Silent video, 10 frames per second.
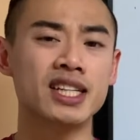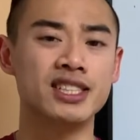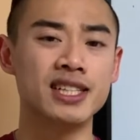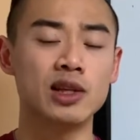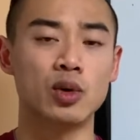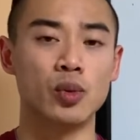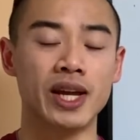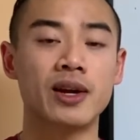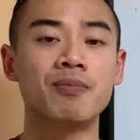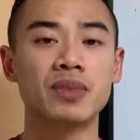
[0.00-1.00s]
a deload
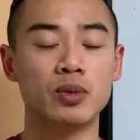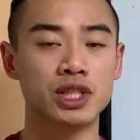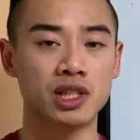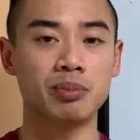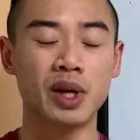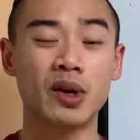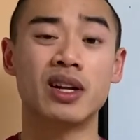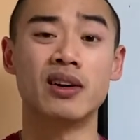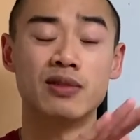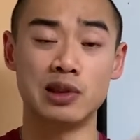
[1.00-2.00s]
week, which is a period
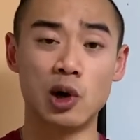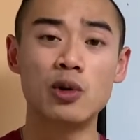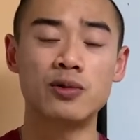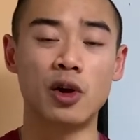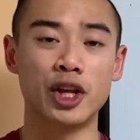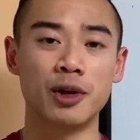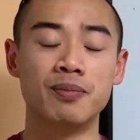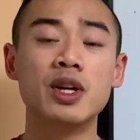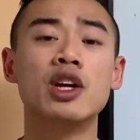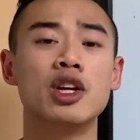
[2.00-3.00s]
of low volume,